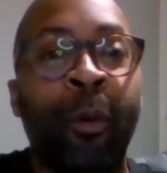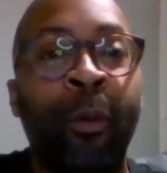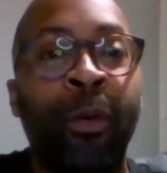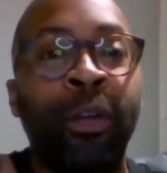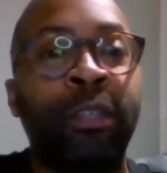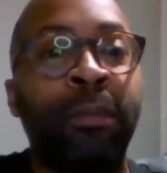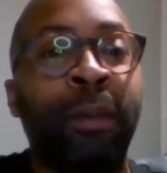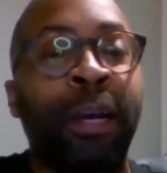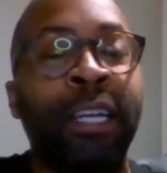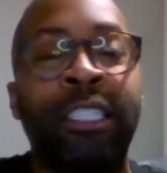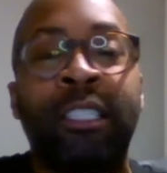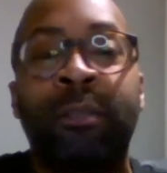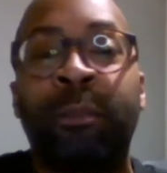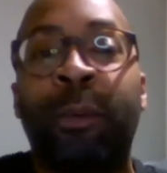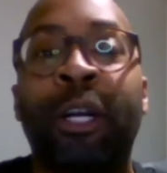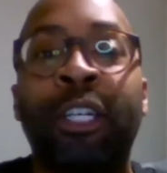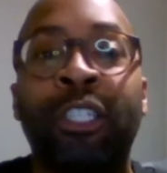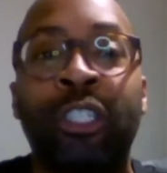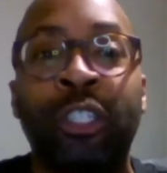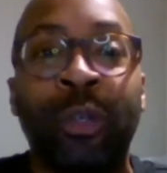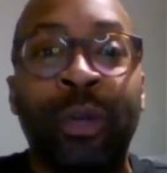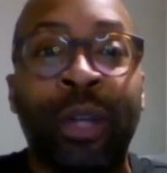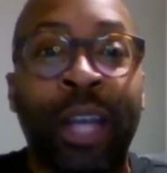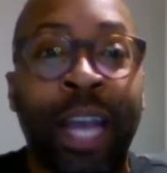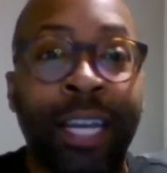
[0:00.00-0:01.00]
with my
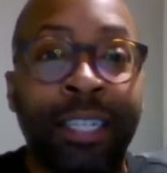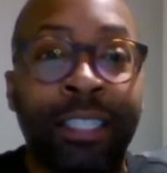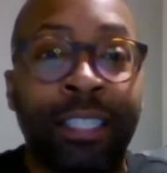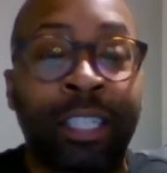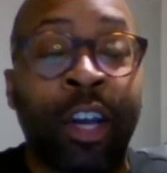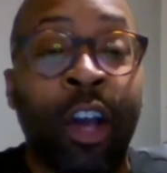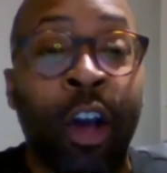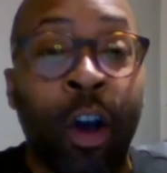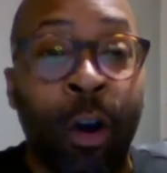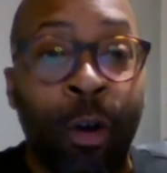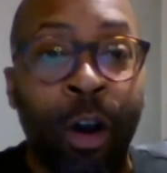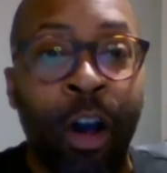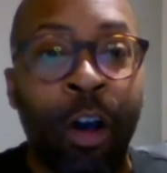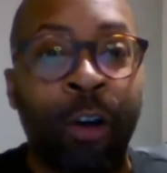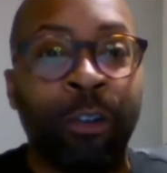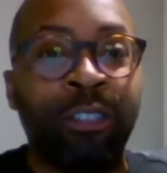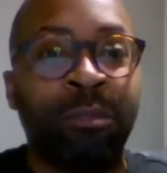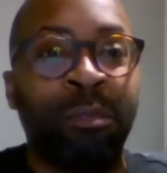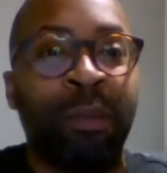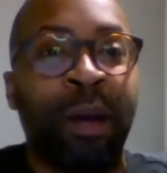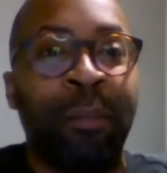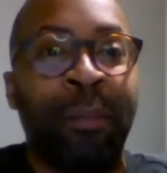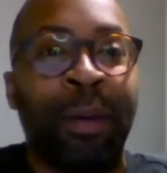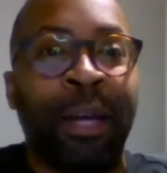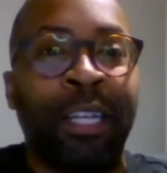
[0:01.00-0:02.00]
special guest
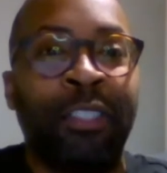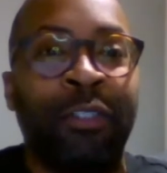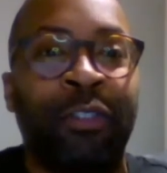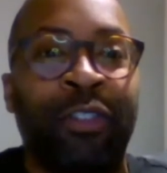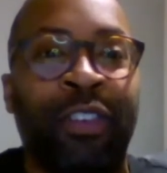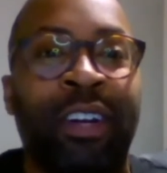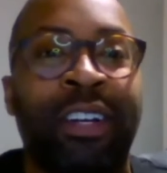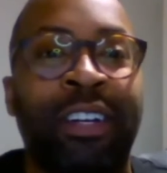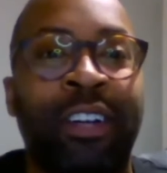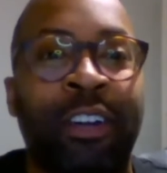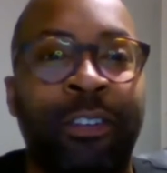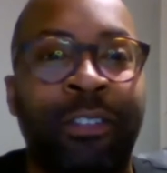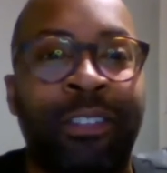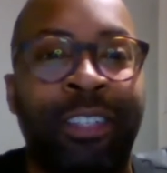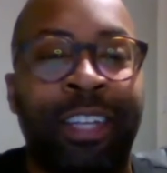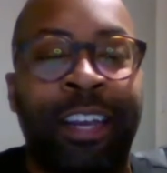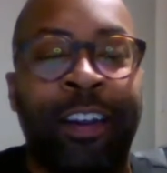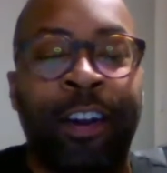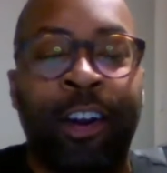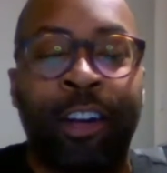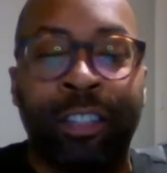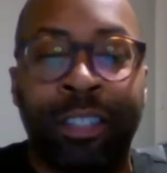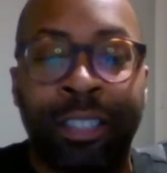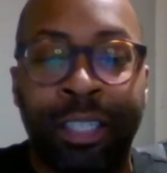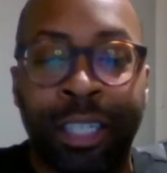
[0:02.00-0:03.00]
co-host, my best friend,
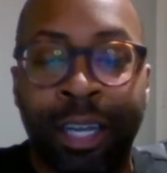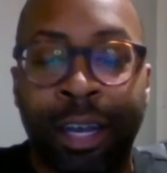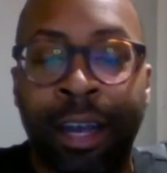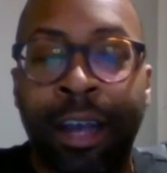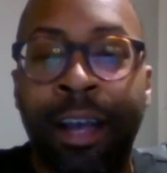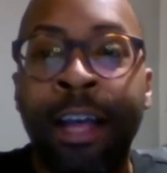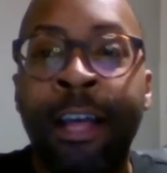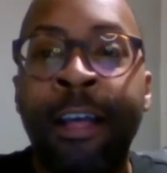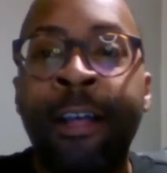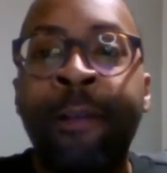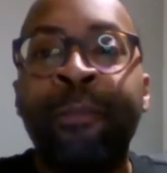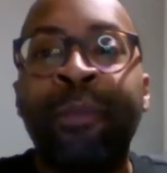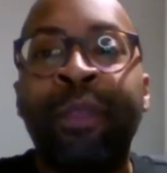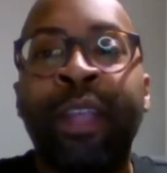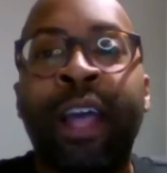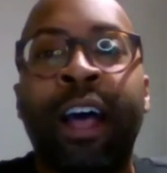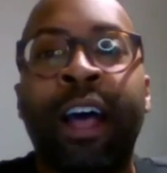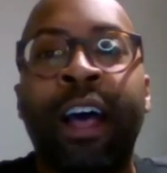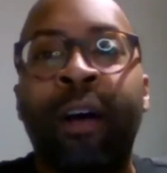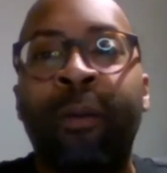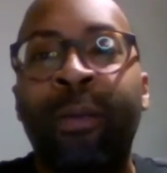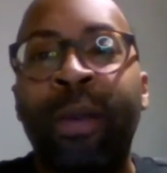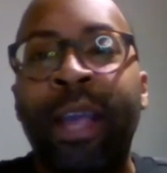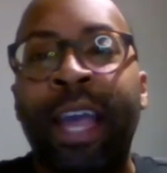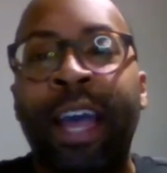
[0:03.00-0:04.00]
Jose Garcia.
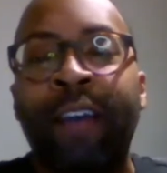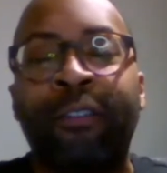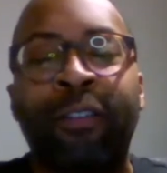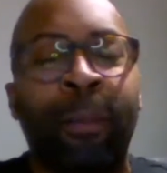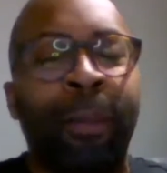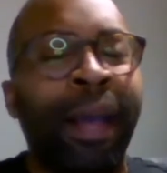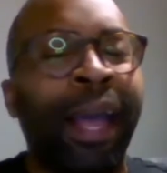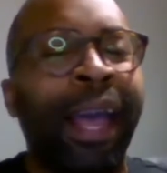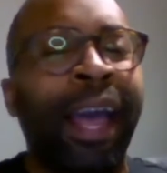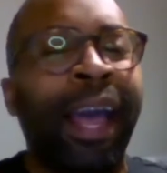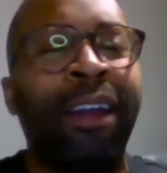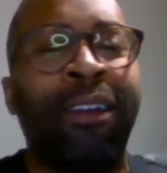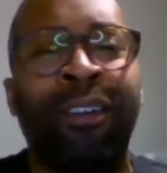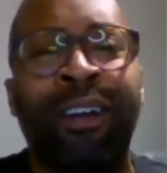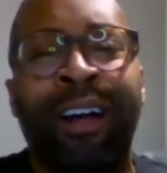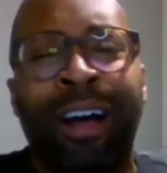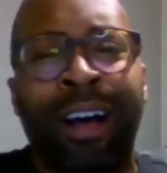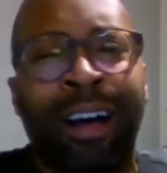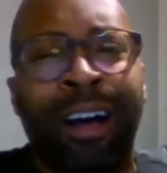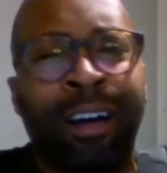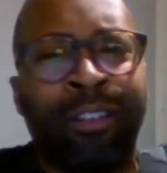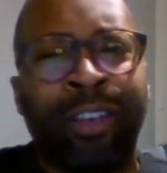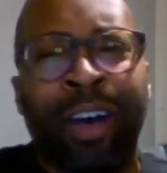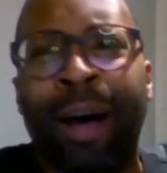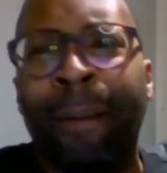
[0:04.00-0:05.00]
We have a panel
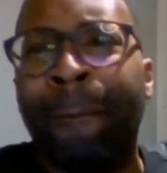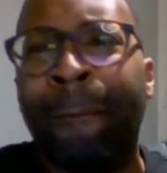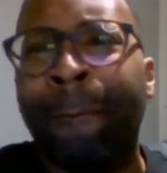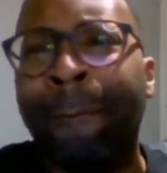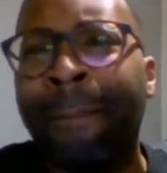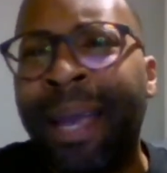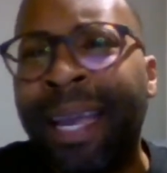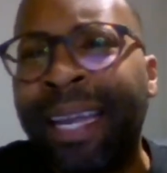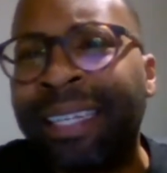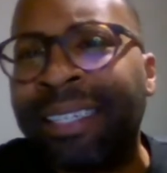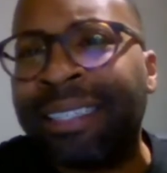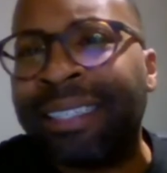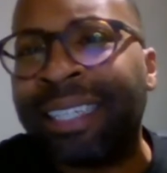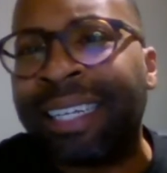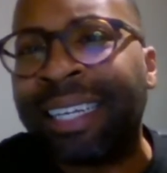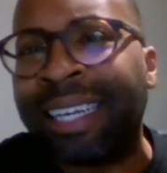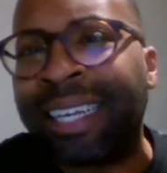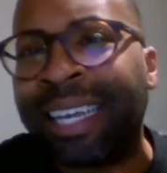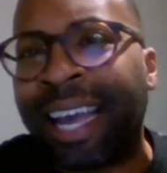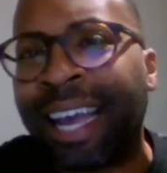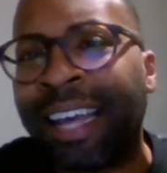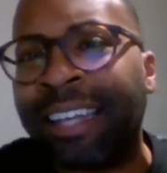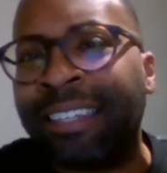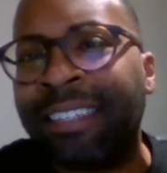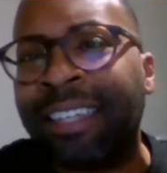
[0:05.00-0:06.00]
of amazing
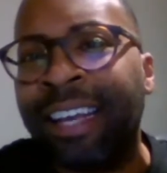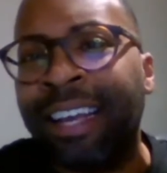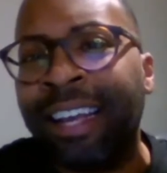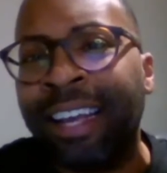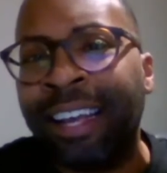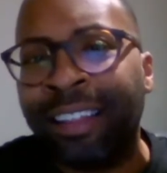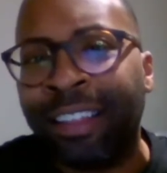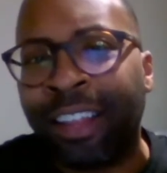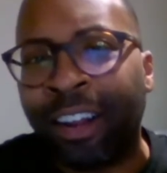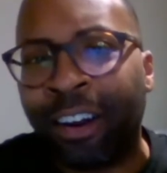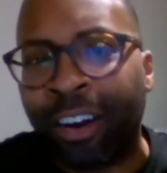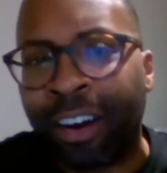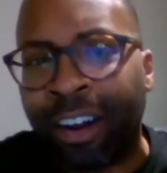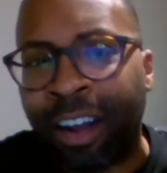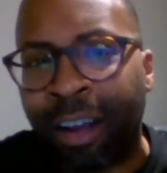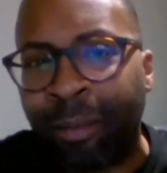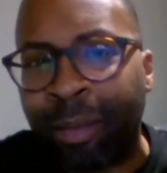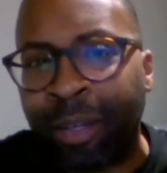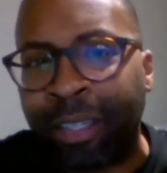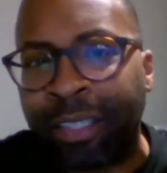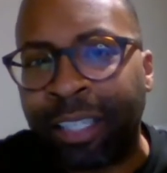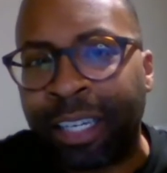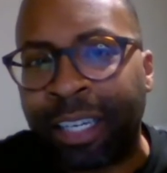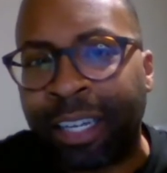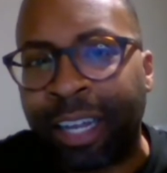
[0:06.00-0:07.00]
guests that are
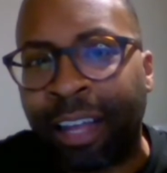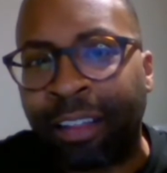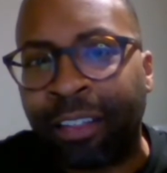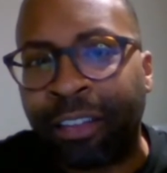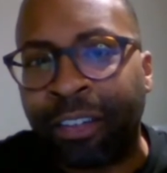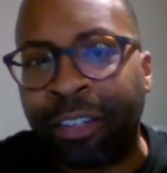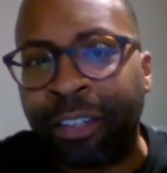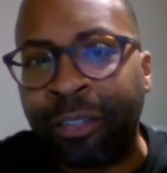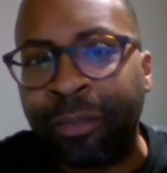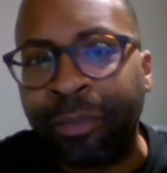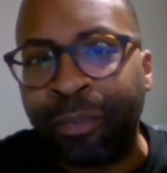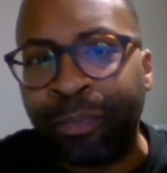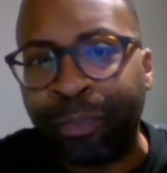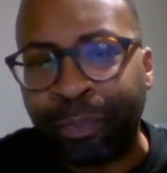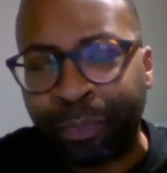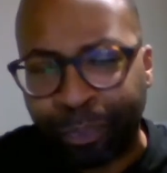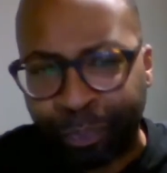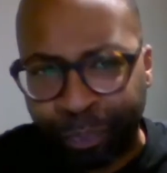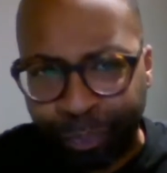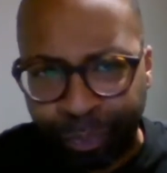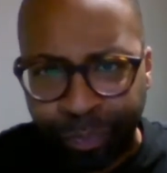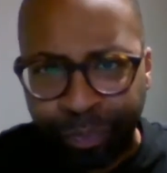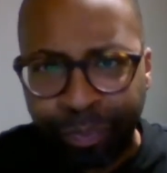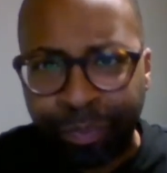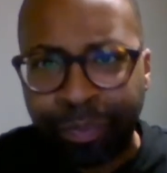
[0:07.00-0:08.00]
coming together
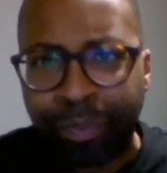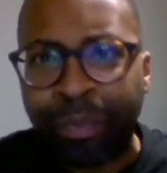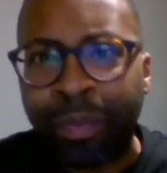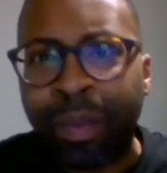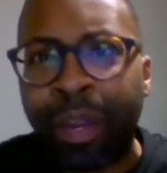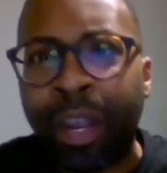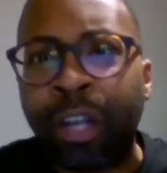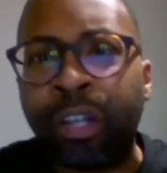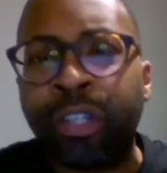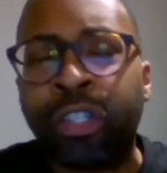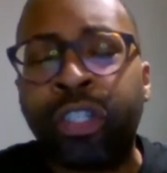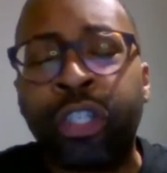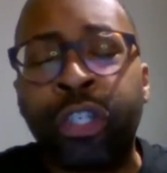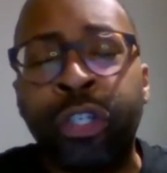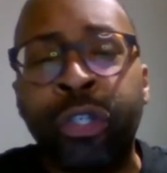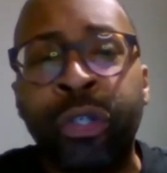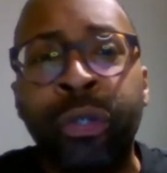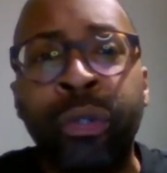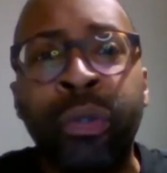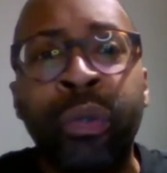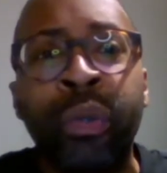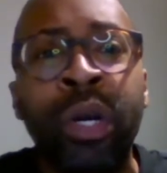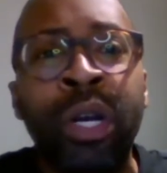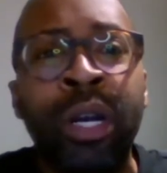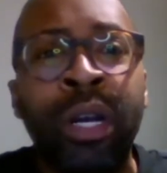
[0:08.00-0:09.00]

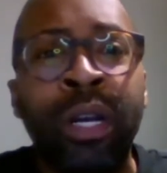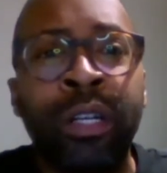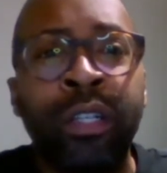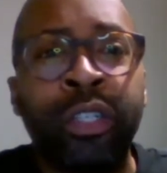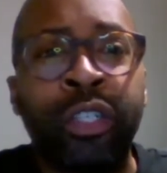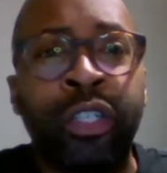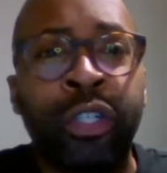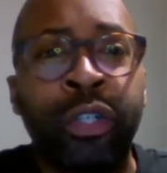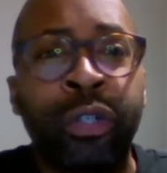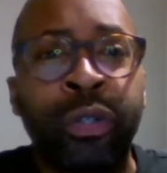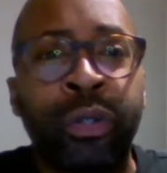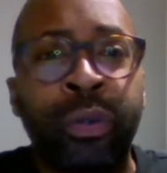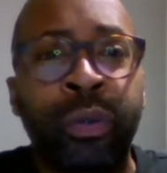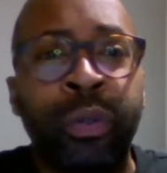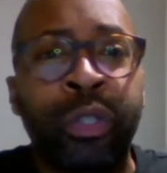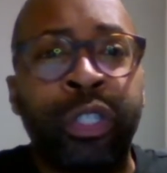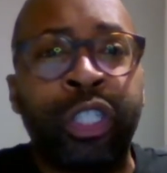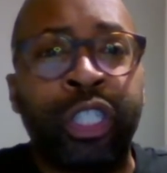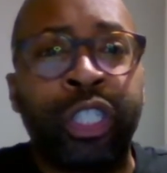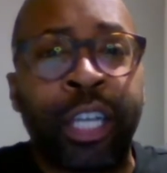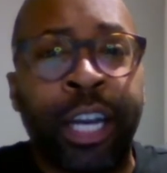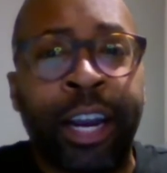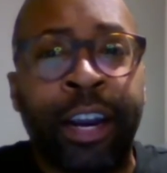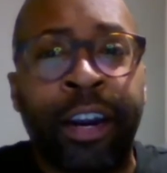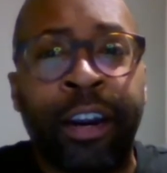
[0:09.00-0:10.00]
to
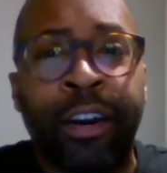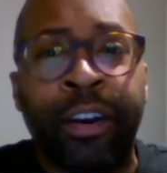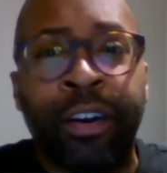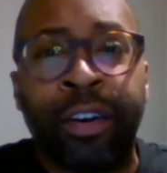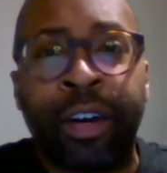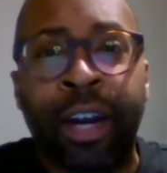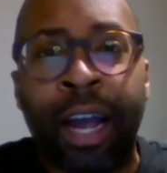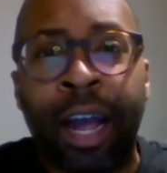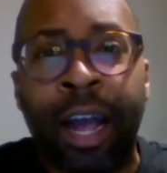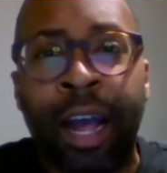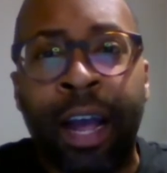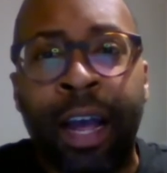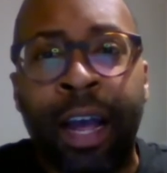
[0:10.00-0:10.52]
share